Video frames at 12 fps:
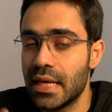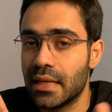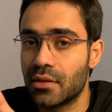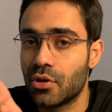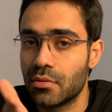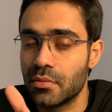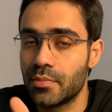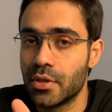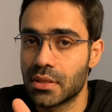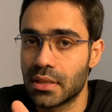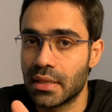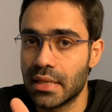in a normal
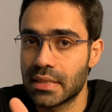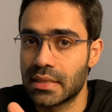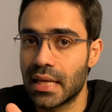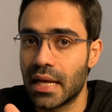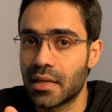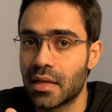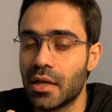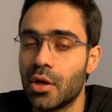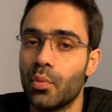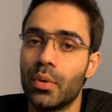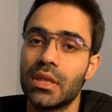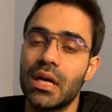person is that
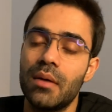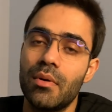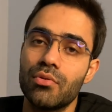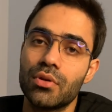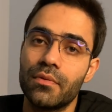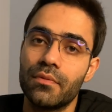when the amount